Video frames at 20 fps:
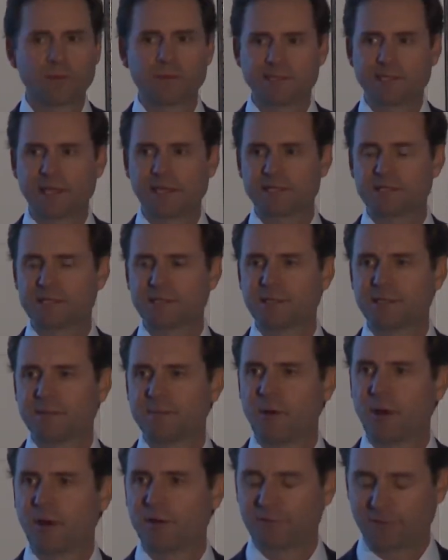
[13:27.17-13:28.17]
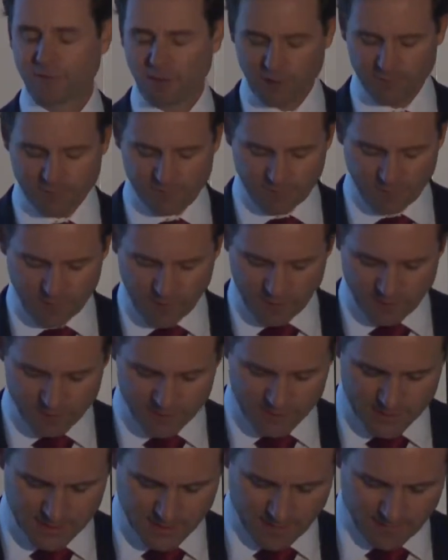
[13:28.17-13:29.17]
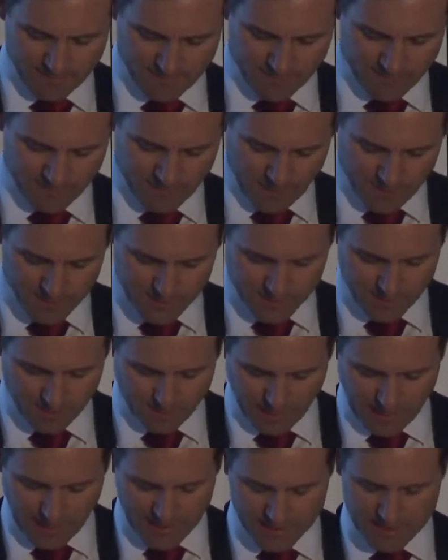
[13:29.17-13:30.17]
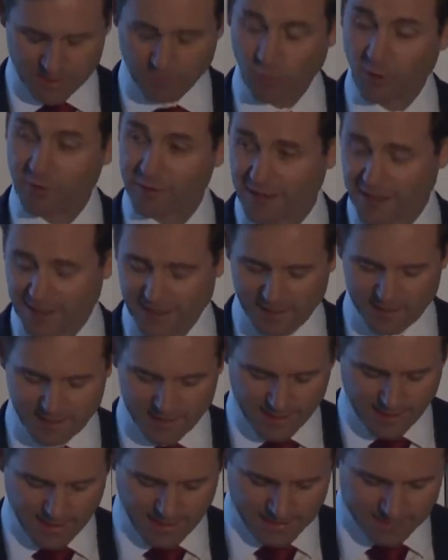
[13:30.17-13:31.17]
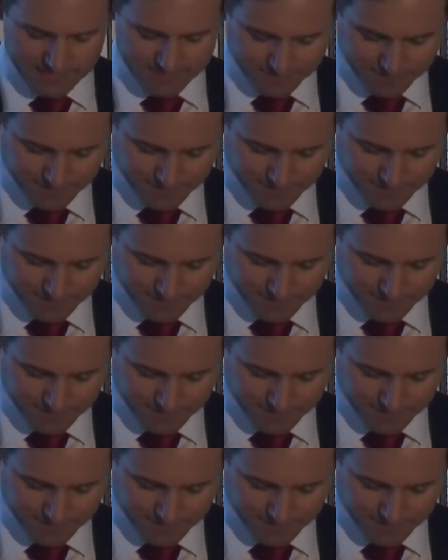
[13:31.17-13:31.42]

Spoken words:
protection that might flow from those complaints and what they indicate.